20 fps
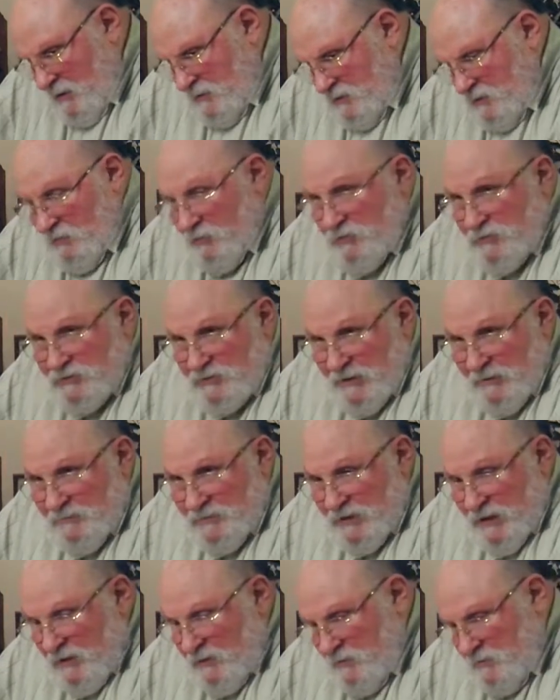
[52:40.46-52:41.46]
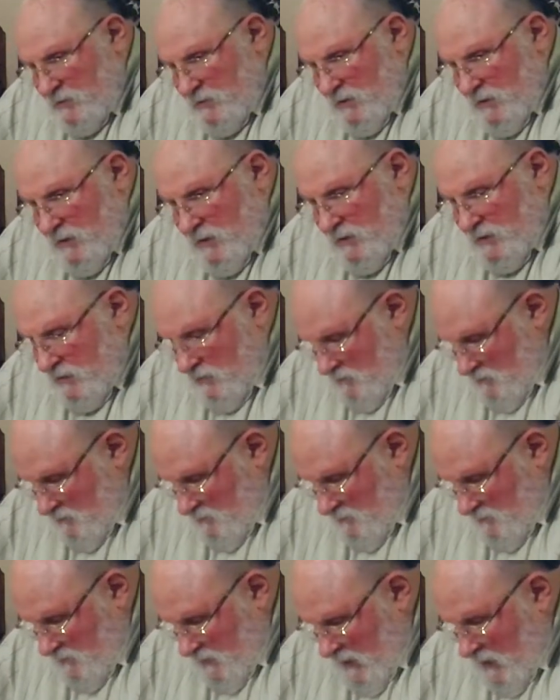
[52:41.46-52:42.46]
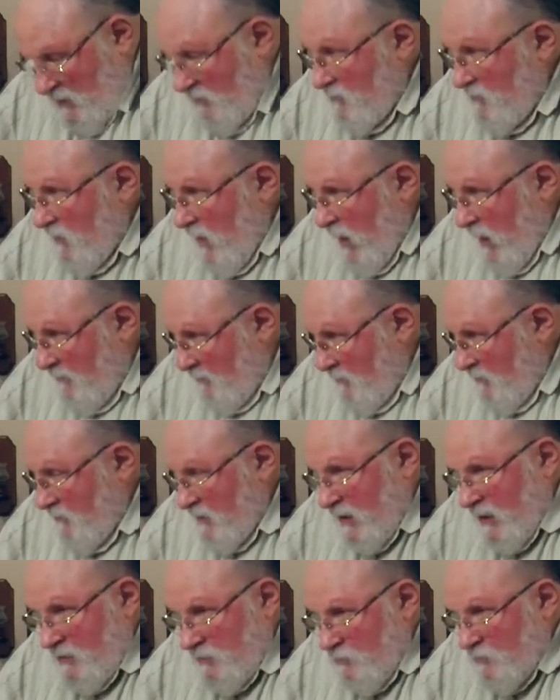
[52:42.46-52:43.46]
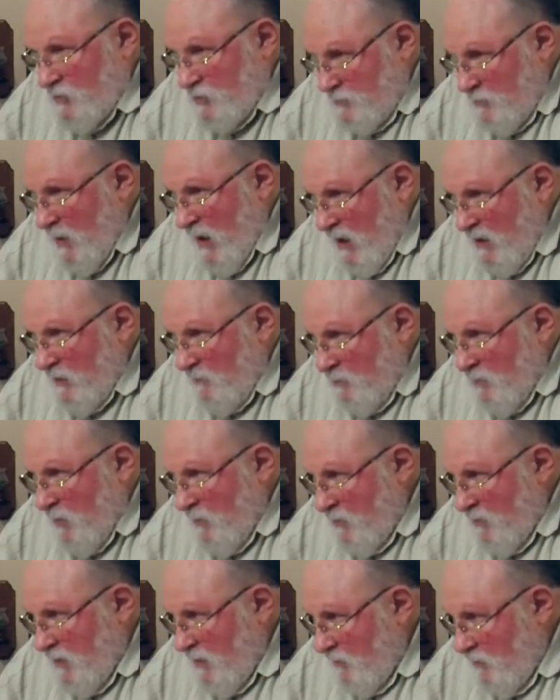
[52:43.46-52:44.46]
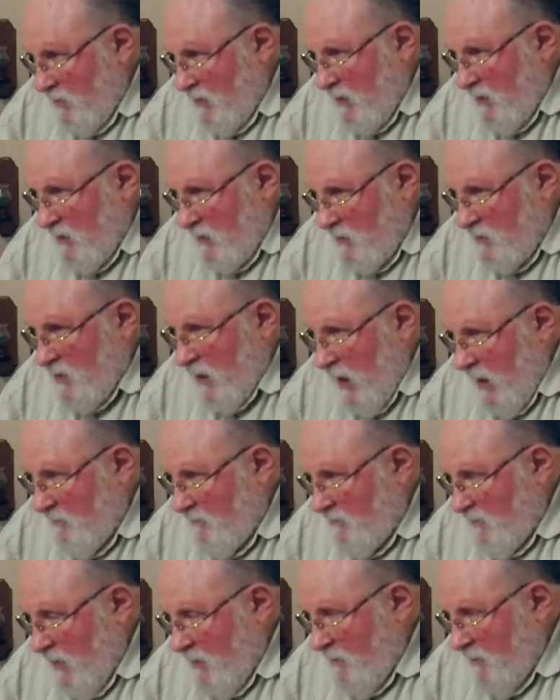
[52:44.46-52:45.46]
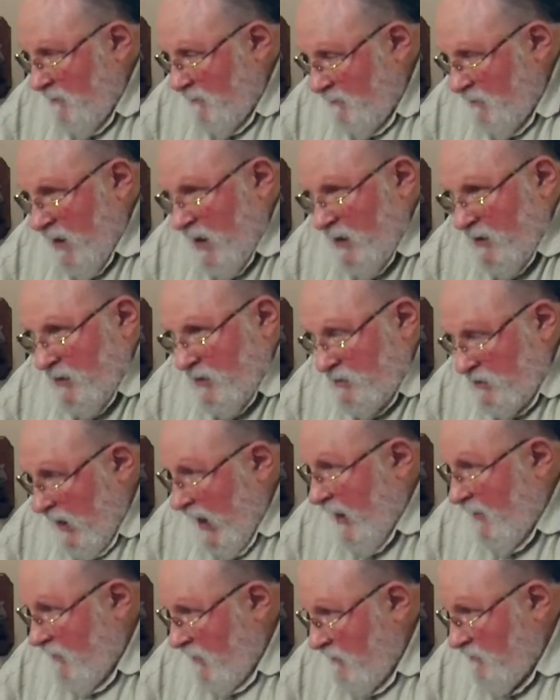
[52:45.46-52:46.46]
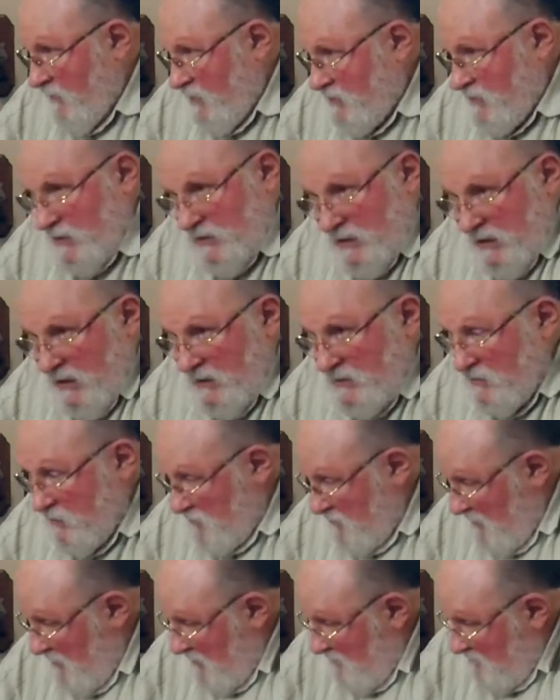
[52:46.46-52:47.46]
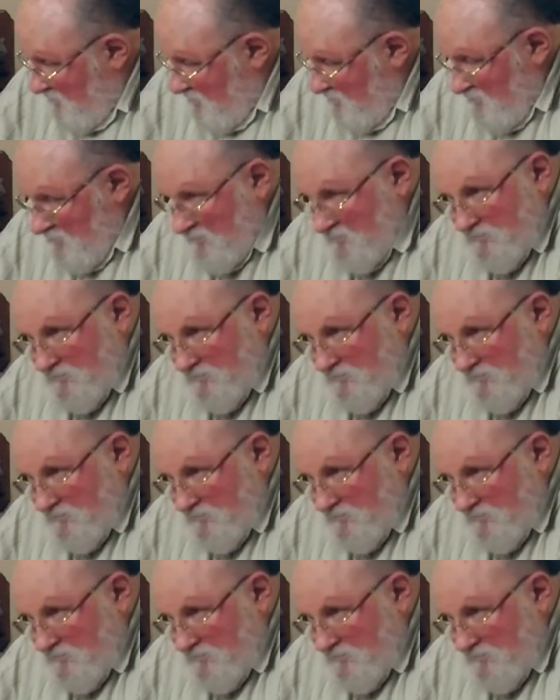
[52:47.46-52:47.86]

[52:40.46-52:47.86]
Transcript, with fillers: Jerusalem didn't uh, didn't operate, didn't respond appropriately within the time frame afraid of the day of their visitation. Yes.